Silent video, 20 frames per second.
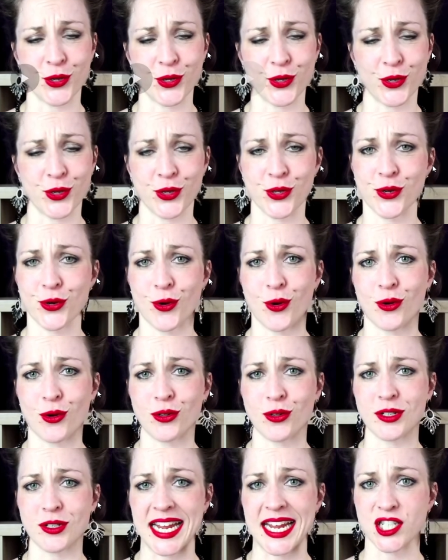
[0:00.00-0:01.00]
All day
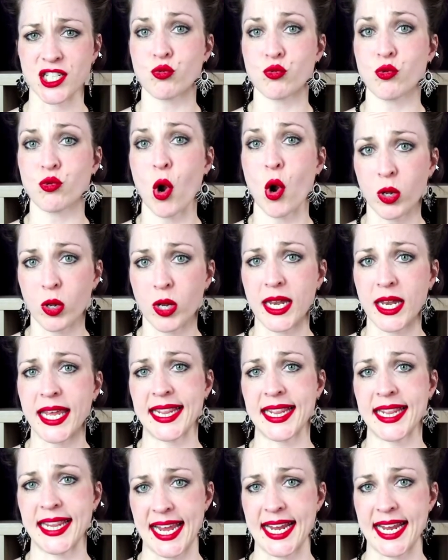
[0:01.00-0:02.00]
trolling the
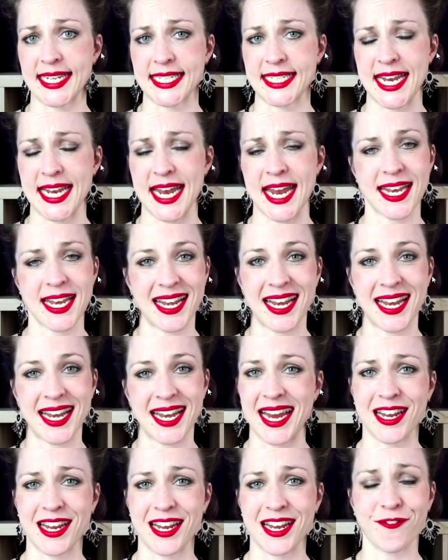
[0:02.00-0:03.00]
internet and eating
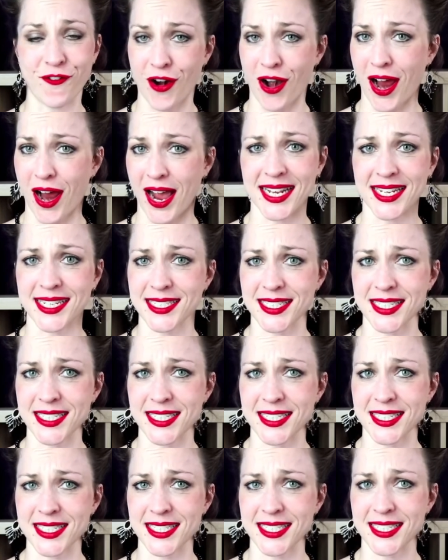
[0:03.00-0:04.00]
fries?
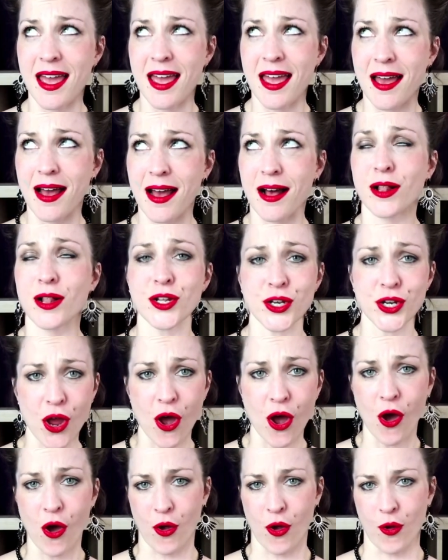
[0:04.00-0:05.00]
Hell no.
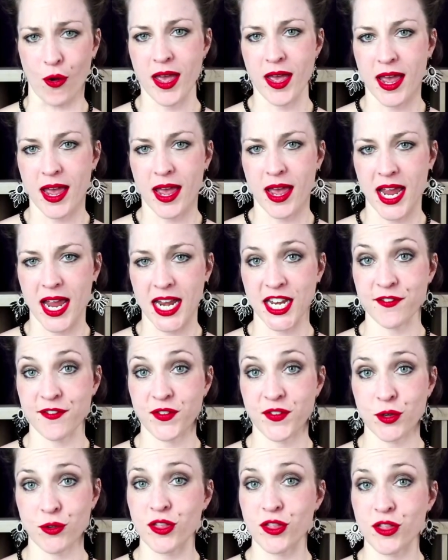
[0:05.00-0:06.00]
And if you
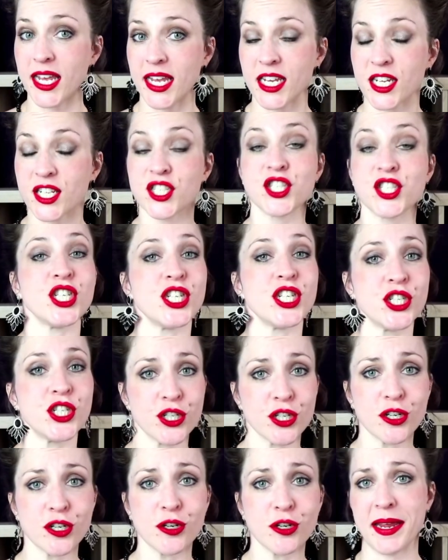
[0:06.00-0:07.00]
think she should be
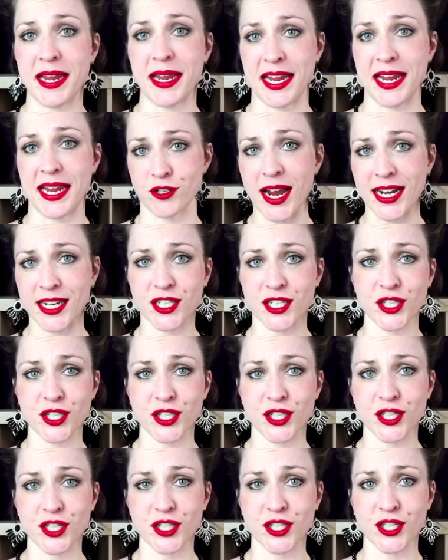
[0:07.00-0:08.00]
attracted to you,
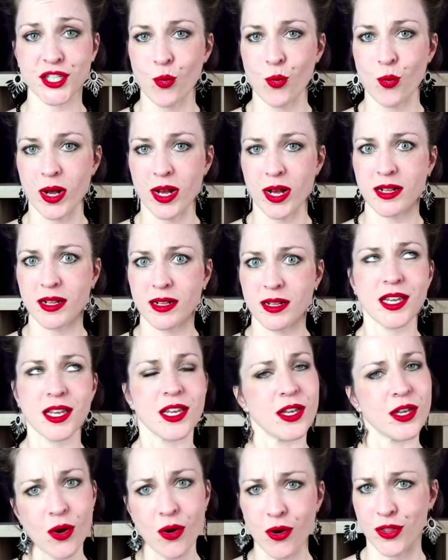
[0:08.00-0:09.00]
well, you're
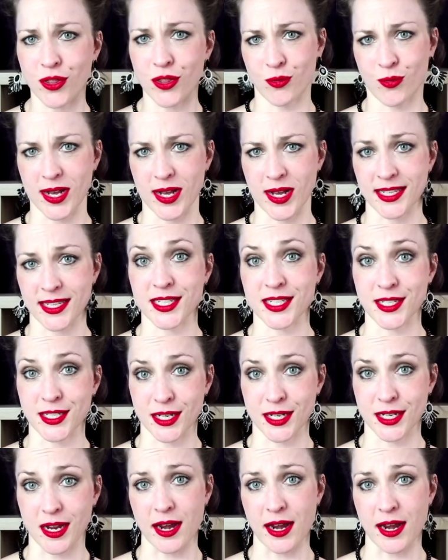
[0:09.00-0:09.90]
the one that's entitled.